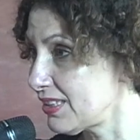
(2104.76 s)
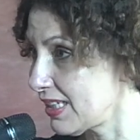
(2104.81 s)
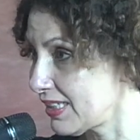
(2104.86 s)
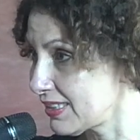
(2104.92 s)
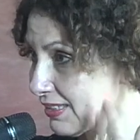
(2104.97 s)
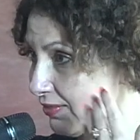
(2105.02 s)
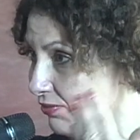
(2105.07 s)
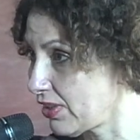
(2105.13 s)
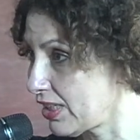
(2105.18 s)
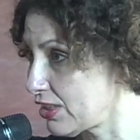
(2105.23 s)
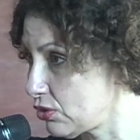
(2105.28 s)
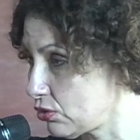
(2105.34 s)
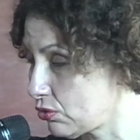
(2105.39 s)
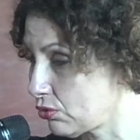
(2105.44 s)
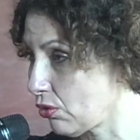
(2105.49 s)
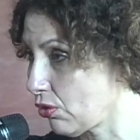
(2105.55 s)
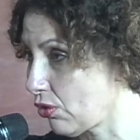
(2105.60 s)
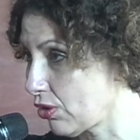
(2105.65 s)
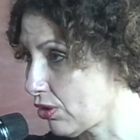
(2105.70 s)
There is a very
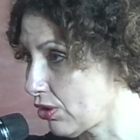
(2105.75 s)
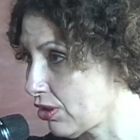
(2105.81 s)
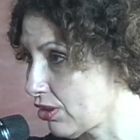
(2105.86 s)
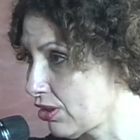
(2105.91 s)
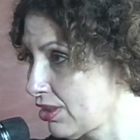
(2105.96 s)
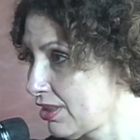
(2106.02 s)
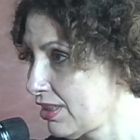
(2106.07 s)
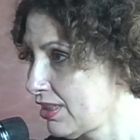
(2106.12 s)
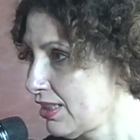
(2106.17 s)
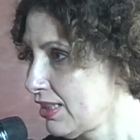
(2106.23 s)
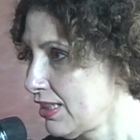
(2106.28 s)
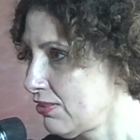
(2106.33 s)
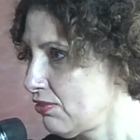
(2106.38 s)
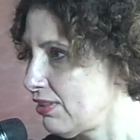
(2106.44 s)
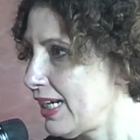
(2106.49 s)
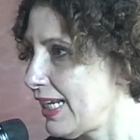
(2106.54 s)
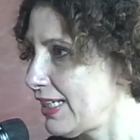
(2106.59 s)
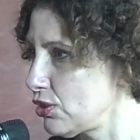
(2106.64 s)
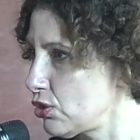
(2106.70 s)
strong
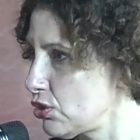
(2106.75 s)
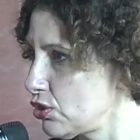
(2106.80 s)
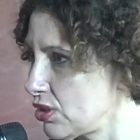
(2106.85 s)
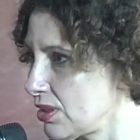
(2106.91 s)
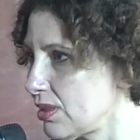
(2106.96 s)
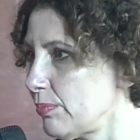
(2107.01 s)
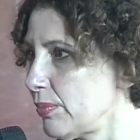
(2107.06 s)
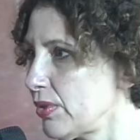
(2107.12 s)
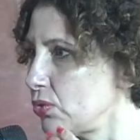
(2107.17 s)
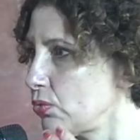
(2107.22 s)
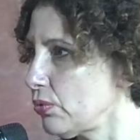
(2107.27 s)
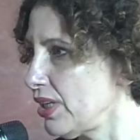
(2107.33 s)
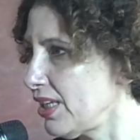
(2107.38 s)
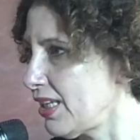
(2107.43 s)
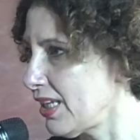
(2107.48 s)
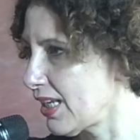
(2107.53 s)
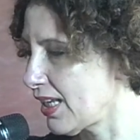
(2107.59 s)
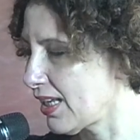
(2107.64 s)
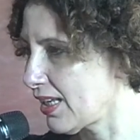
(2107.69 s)
relationship
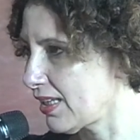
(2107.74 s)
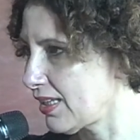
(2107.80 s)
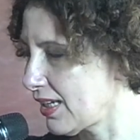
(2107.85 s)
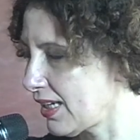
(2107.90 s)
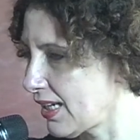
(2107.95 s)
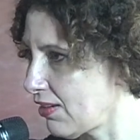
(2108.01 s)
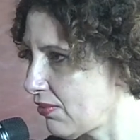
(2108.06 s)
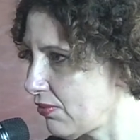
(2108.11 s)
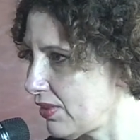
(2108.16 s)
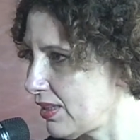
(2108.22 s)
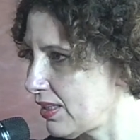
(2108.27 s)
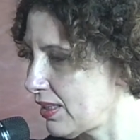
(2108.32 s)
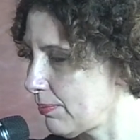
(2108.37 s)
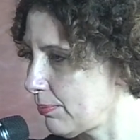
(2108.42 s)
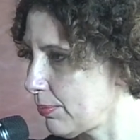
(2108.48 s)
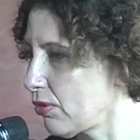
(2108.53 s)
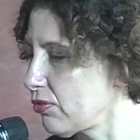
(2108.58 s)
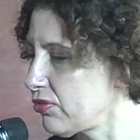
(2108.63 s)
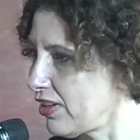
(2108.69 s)
between the kind of the
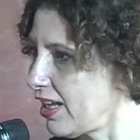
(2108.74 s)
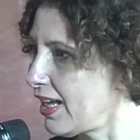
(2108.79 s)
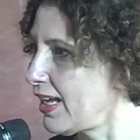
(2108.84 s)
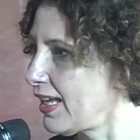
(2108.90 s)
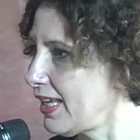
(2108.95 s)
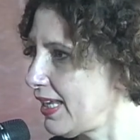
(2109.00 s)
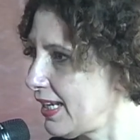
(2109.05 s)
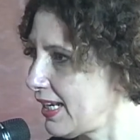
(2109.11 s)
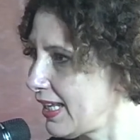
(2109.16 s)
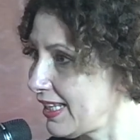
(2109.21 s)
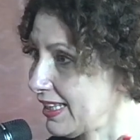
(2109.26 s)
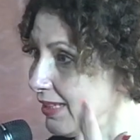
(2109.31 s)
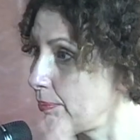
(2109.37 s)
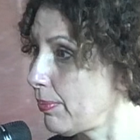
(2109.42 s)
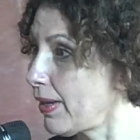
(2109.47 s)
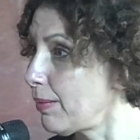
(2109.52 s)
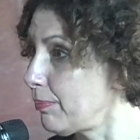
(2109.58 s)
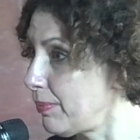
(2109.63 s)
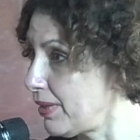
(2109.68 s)
profile and the
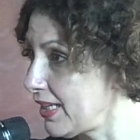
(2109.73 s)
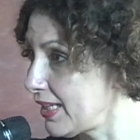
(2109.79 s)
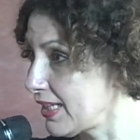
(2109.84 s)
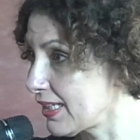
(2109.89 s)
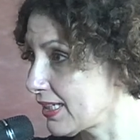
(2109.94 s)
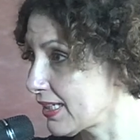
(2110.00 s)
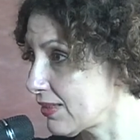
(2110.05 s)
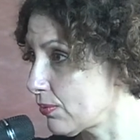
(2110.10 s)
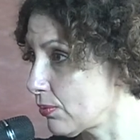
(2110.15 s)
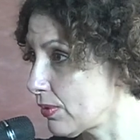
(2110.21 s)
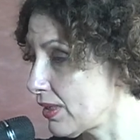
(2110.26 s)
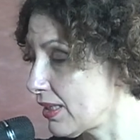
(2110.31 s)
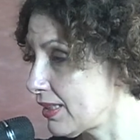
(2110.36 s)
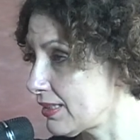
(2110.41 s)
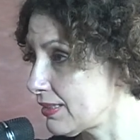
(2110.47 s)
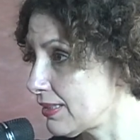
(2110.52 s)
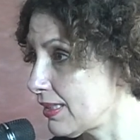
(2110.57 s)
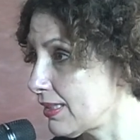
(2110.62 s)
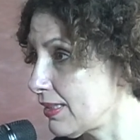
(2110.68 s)
public,
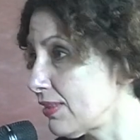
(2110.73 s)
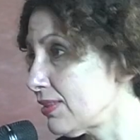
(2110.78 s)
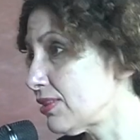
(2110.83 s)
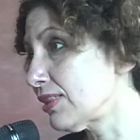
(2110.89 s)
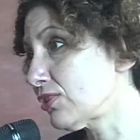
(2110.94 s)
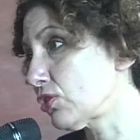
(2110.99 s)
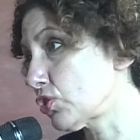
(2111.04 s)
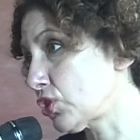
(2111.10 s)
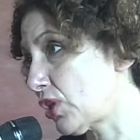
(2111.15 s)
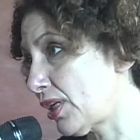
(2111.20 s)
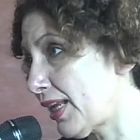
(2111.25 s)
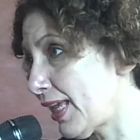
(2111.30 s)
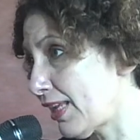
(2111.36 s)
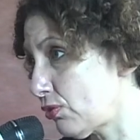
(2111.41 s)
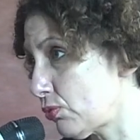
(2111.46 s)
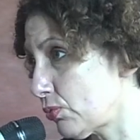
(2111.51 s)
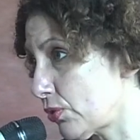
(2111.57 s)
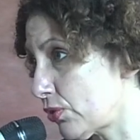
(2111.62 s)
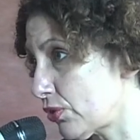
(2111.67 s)
the social
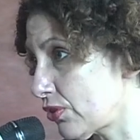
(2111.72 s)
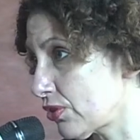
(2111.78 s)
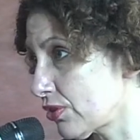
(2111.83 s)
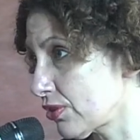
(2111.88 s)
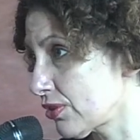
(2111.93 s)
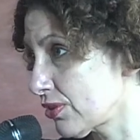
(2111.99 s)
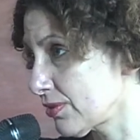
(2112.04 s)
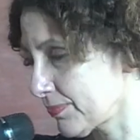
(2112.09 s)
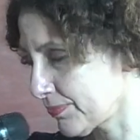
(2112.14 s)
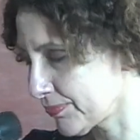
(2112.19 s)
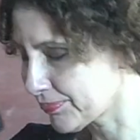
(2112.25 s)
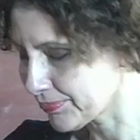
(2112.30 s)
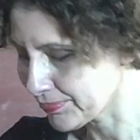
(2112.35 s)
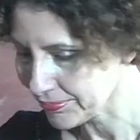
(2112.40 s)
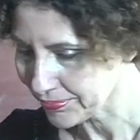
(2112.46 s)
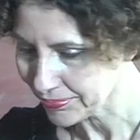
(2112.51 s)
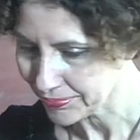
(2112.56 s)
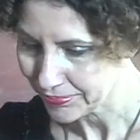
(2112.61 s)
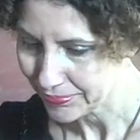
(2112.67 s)
network. Yeah,
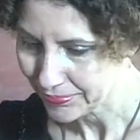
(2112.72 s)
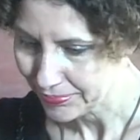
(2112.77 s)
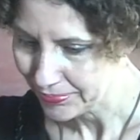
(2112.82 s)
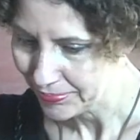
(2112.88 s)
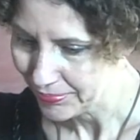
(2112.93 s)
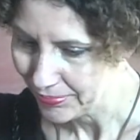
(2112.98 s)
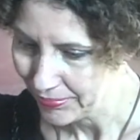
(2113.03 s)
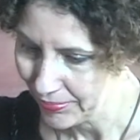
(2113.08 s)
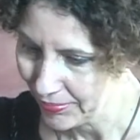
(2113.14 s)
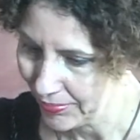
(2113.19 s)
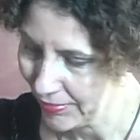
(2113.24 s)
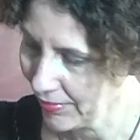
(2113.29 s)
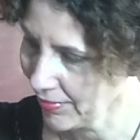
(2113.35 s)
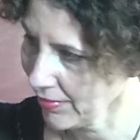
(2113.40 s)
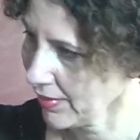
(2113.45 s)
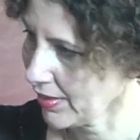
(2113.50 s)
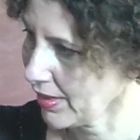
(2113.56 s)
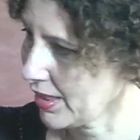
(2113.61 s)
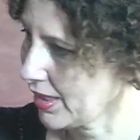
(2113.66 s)
thank you very much
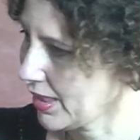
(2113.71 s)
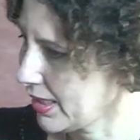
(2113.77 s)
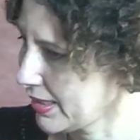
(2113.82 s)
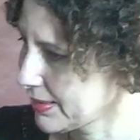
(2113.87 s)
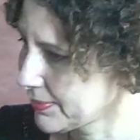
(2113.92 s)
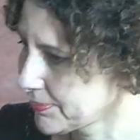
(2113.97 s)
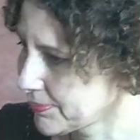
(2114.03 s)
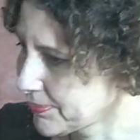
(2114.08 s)
for your